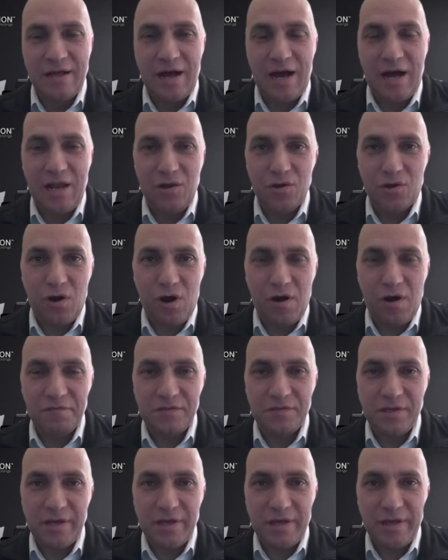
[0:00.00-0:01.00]
I look
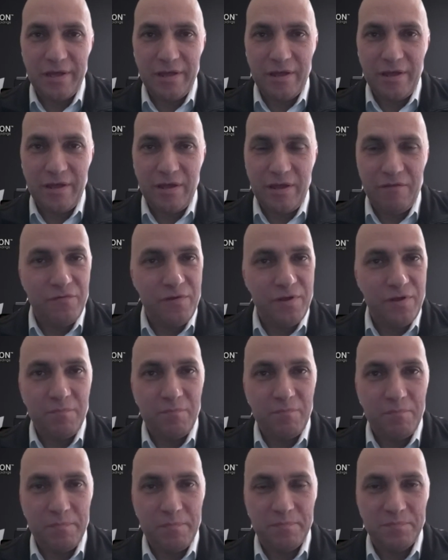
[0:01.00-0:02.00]
after
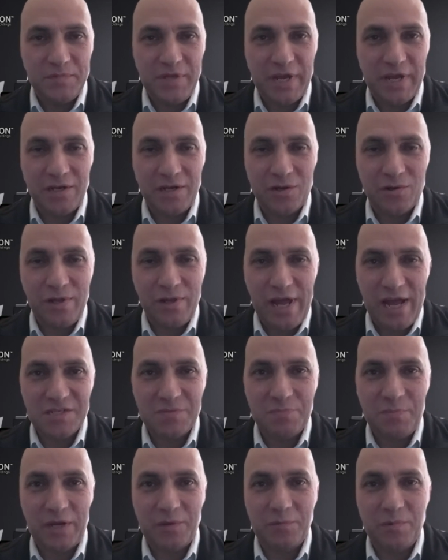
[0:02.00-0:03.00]
every technical
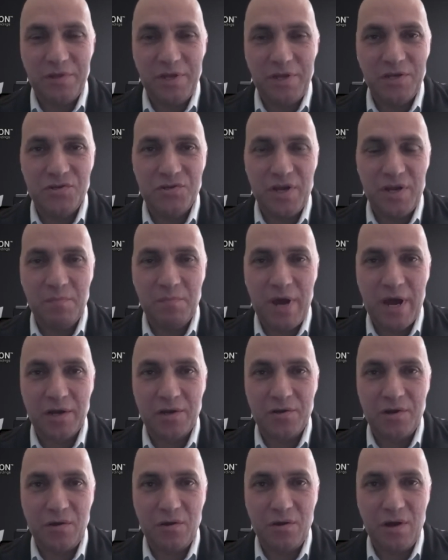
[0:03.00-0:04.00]
aspect within Trend
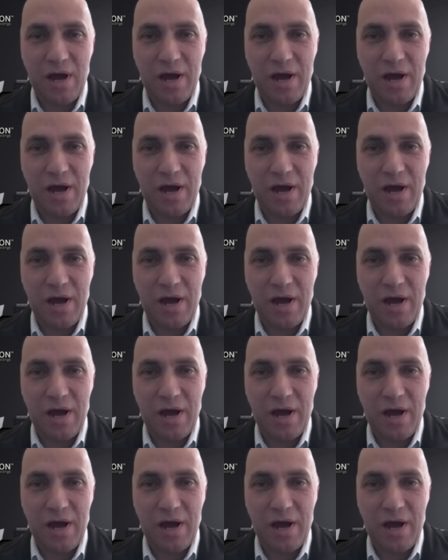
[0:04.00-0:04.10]
Micro.